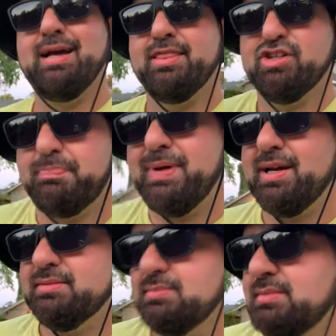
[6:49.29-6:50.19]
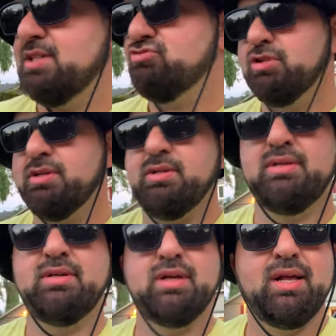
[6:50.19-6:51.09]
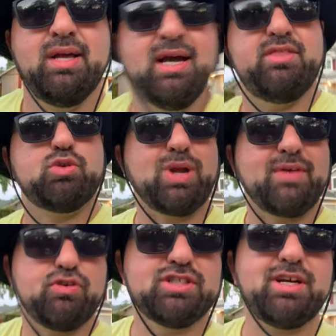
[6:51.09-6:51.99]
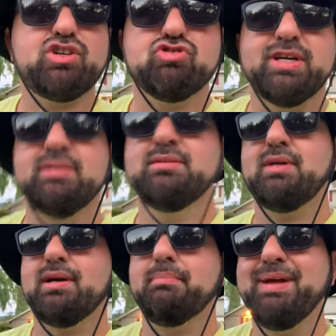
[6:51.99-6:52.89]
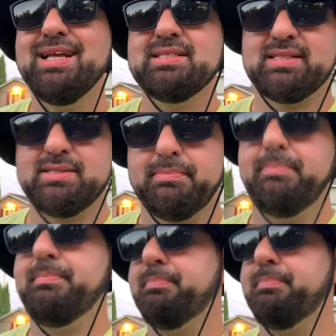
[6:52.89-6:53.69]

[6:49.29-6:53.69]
There's been, in the 21st century, a competing system